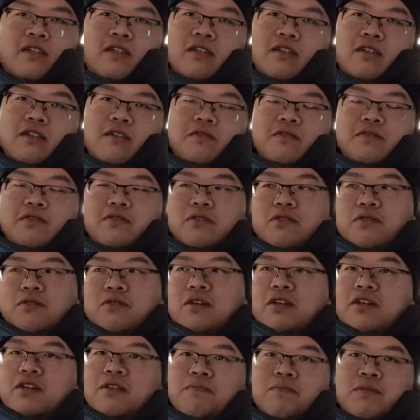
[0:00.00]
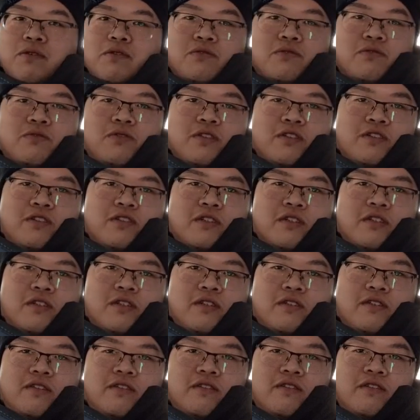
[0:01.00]
It's alright. Most Chinese
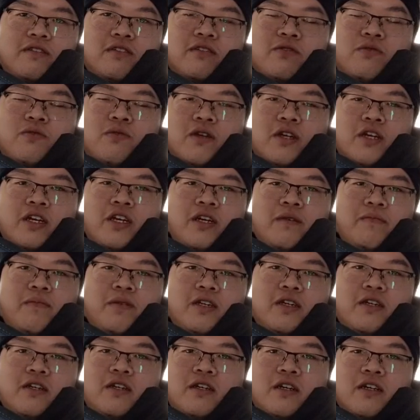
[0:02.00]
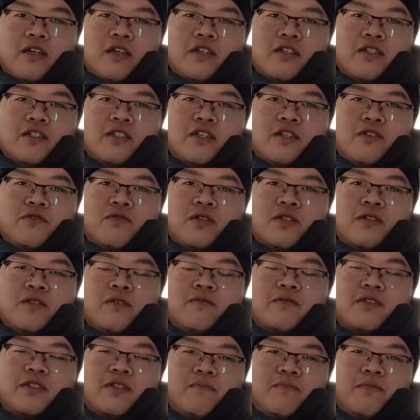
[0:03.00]
who came here are intelligent. I'm
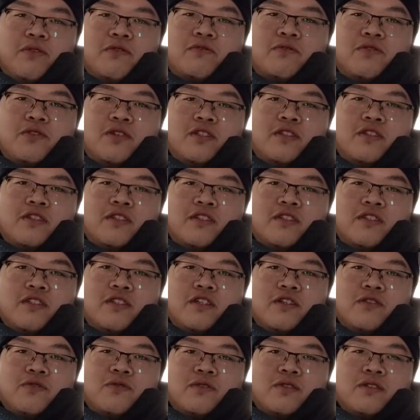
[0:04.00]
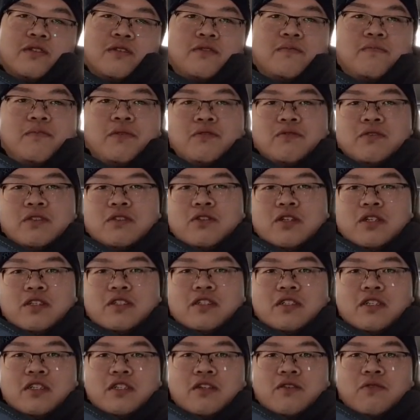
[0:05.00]
not saying most Chinese are intelligent. Most
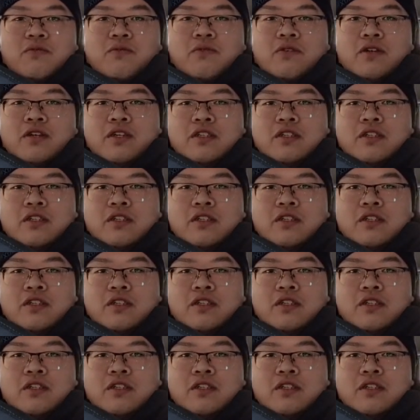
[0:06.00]
Chinese here.